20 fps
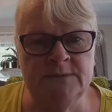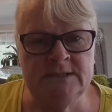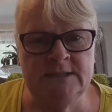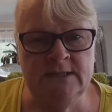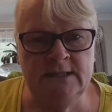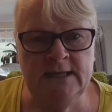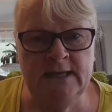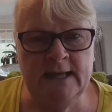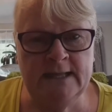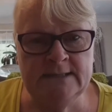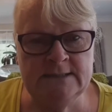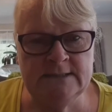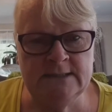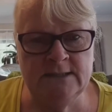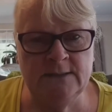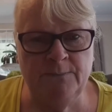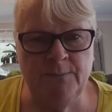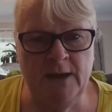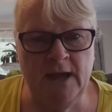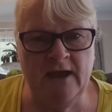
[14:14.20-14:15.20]
up to the end
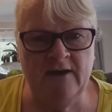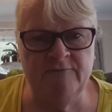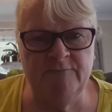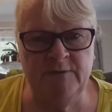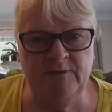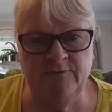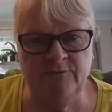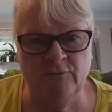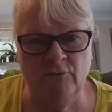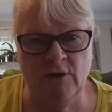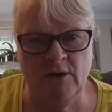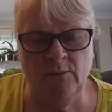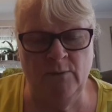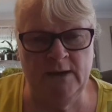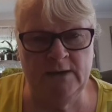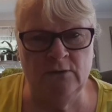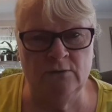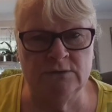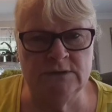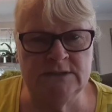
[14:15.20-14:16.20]
of the path before I
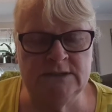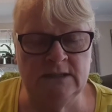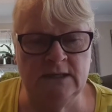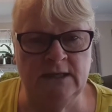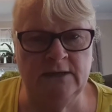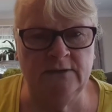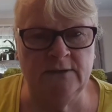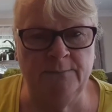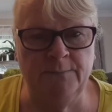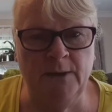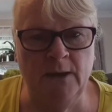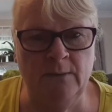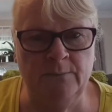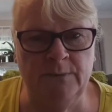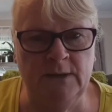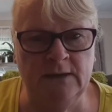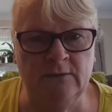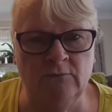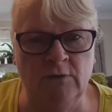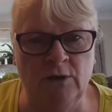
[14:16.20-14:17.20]
went on to like the
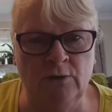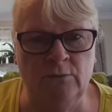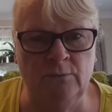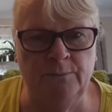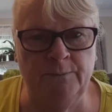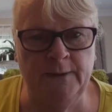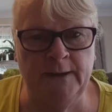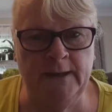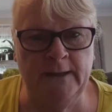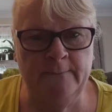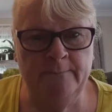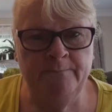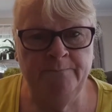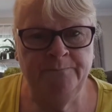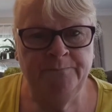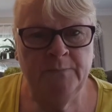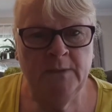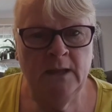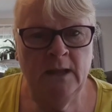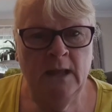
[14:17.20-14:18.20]
public road bit.
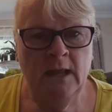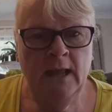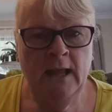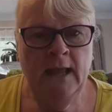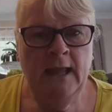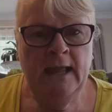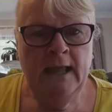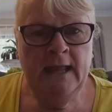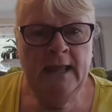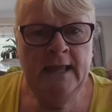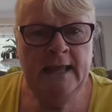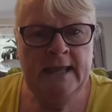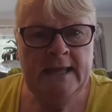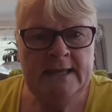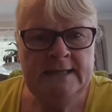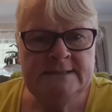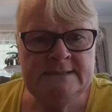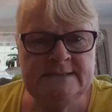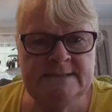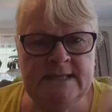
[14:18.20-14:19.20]

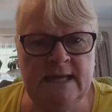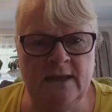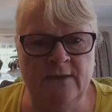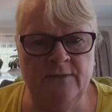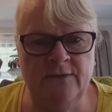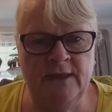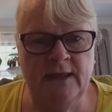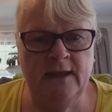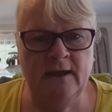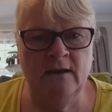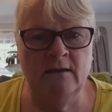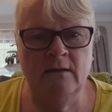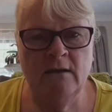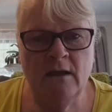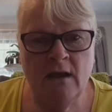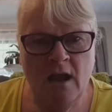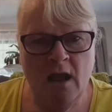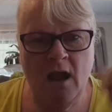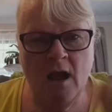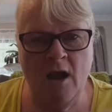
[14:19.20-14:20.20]
He sat there,
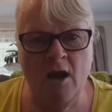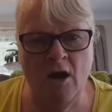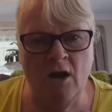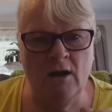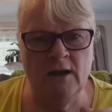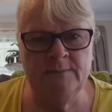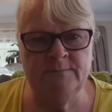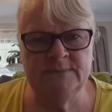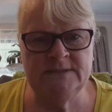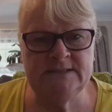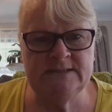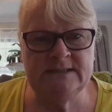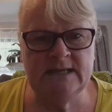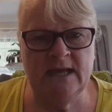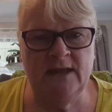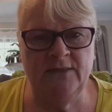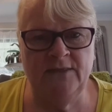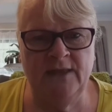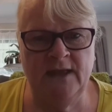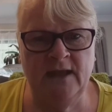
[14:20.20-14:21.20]
I'm
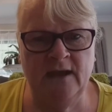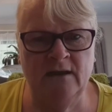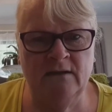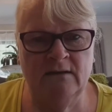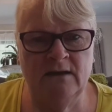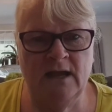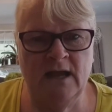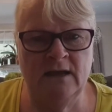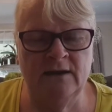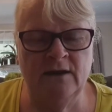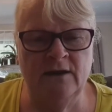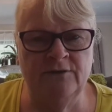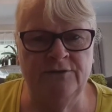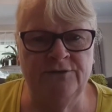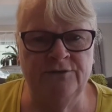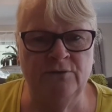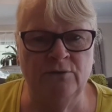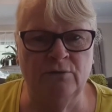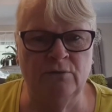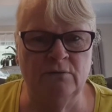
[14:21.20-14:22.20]
sat there, and I
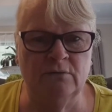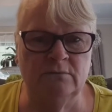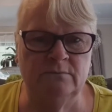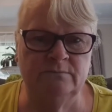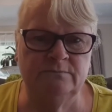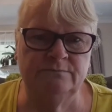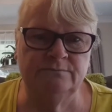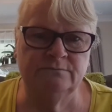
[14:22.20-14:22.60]
thought,